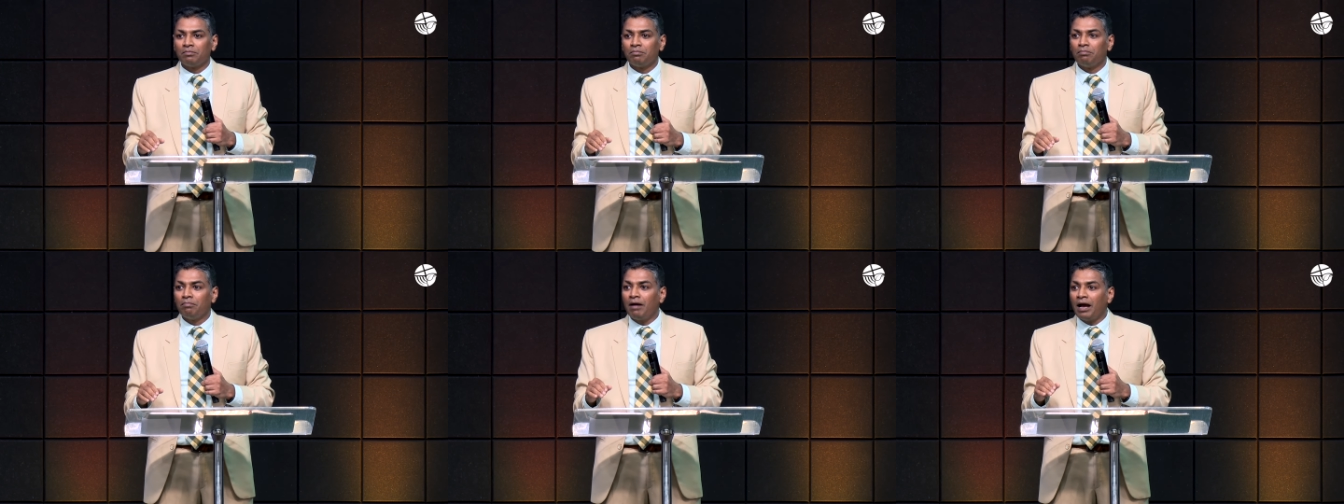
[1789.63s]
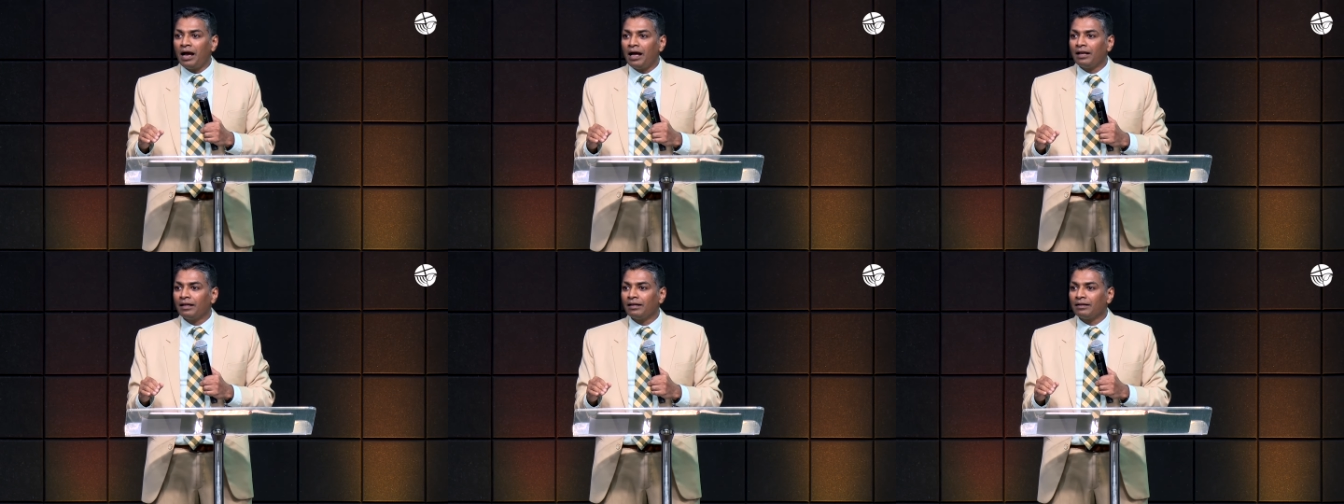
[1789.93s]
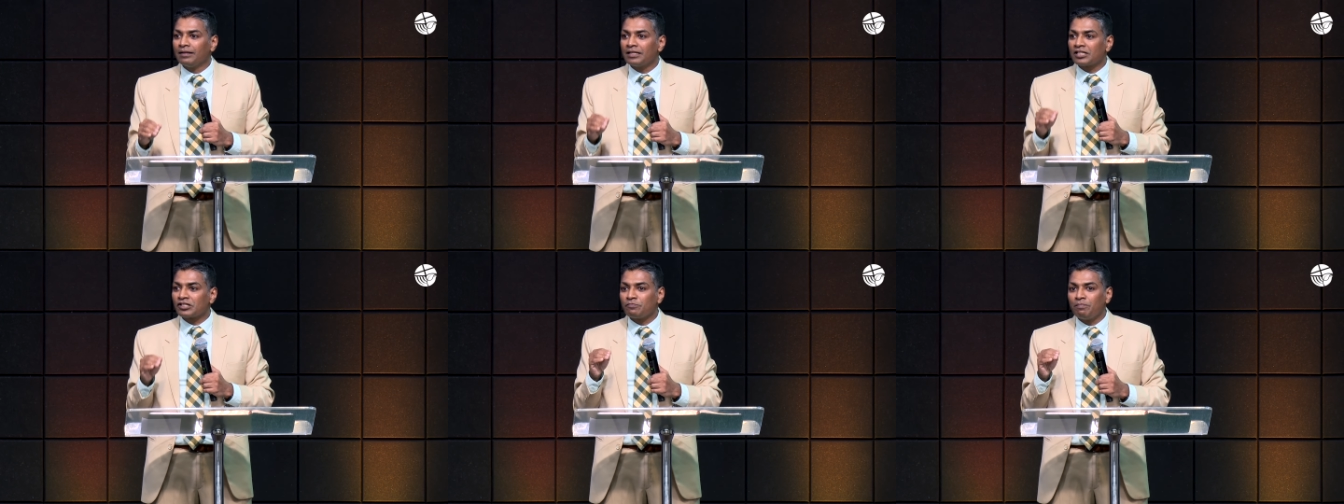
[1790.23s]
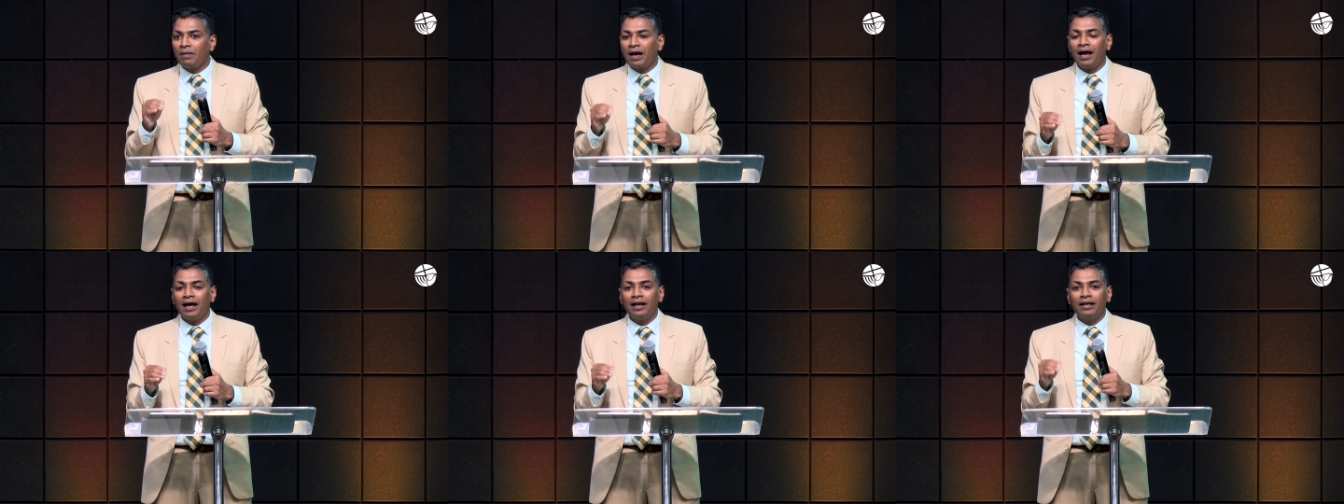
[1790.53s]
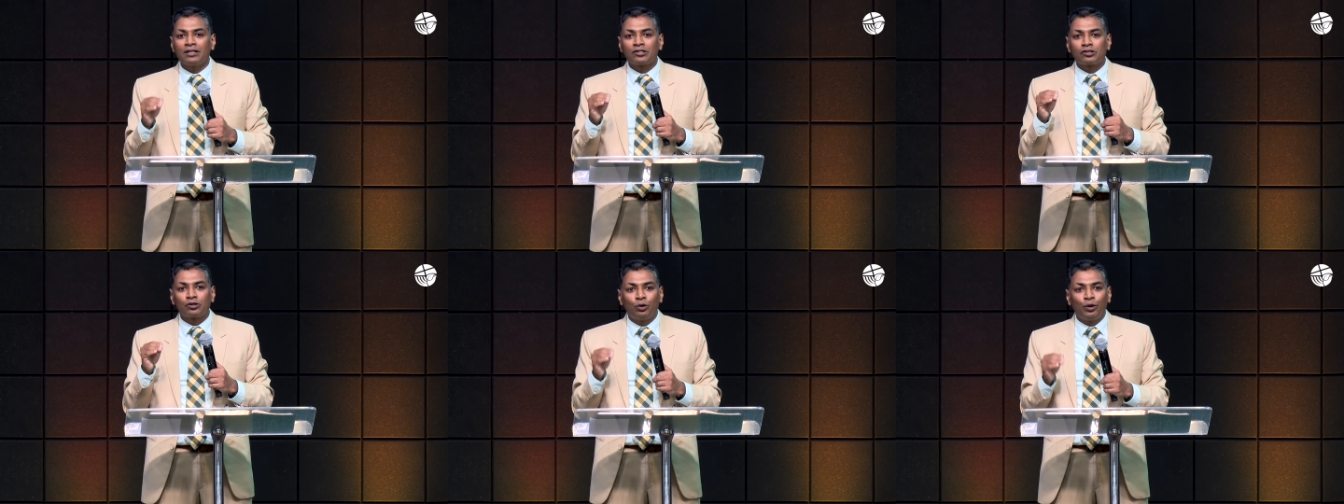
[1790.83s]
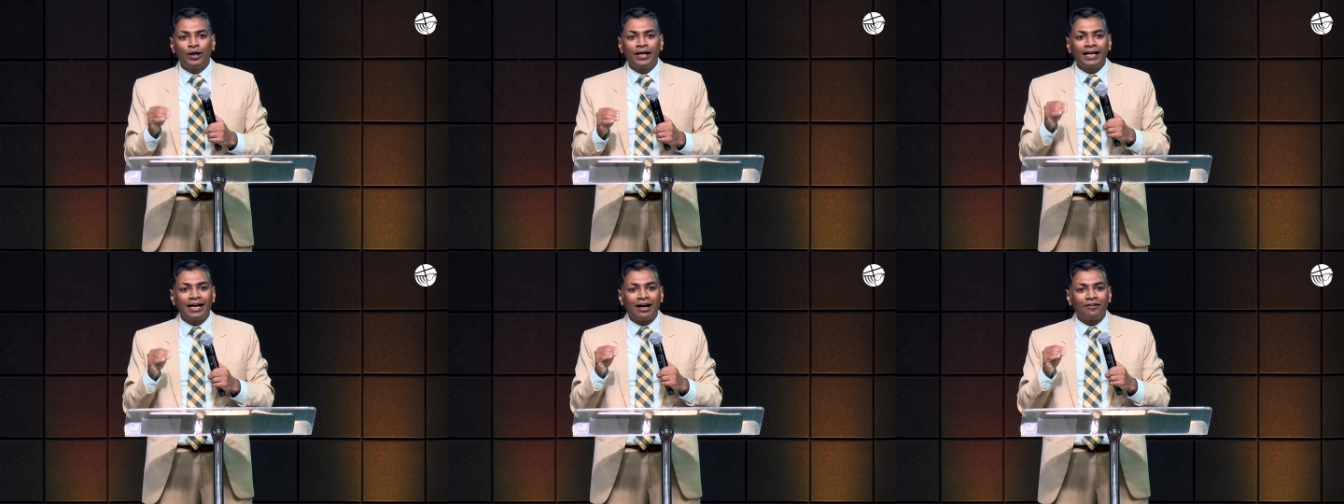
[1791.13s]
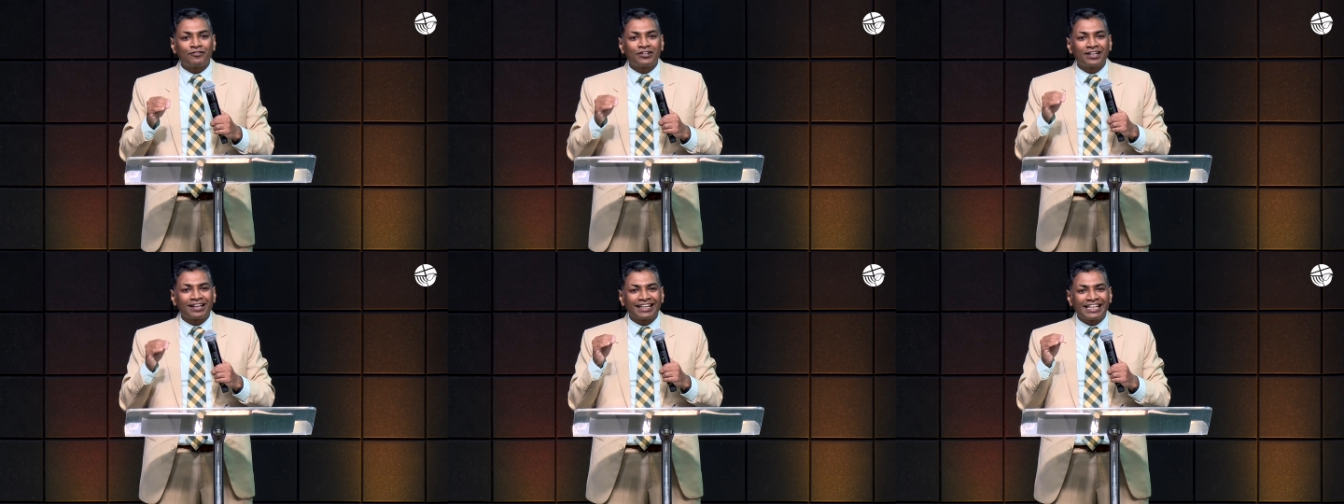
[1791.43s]
Man, this man is going
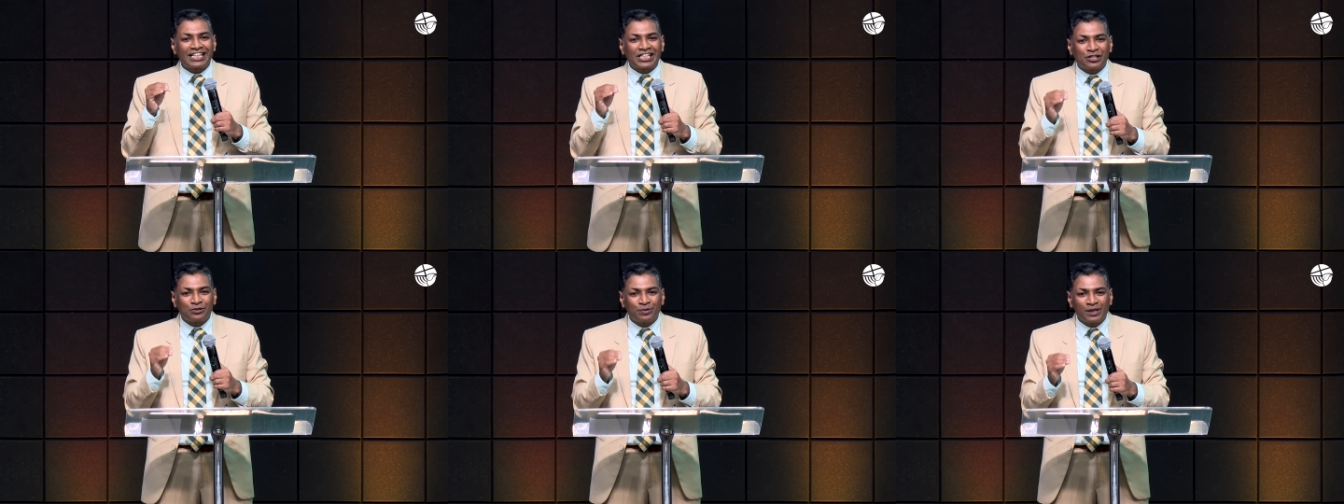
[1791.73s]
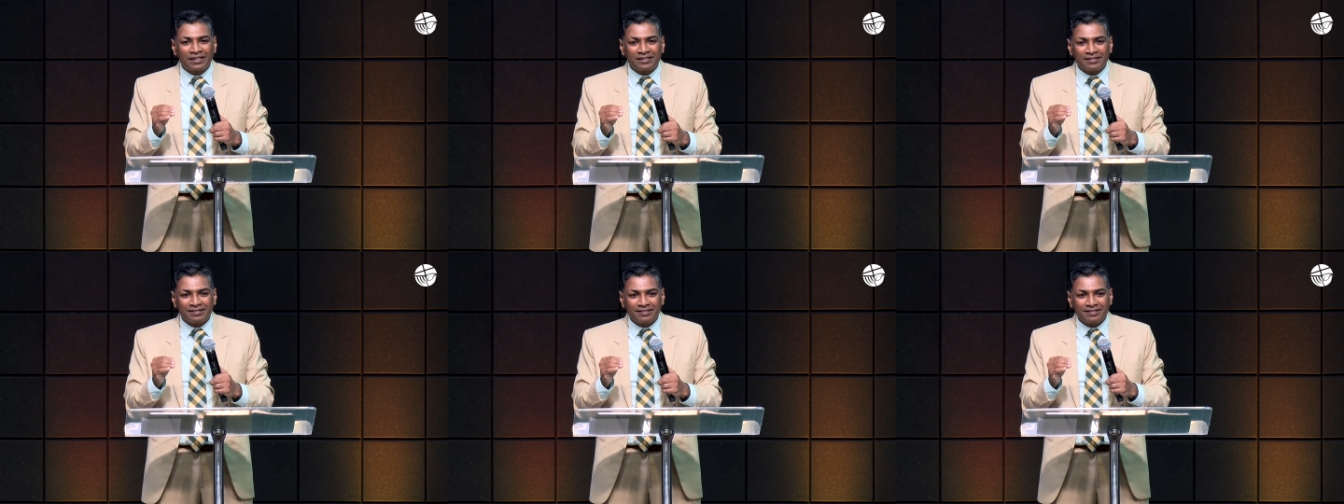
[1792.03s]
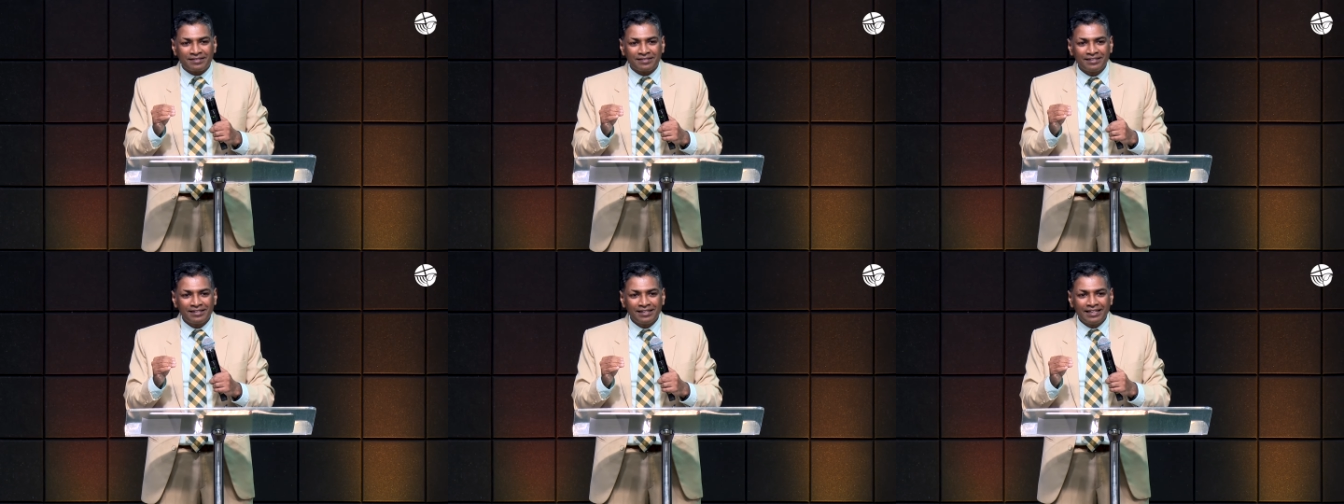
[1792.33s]
after rituals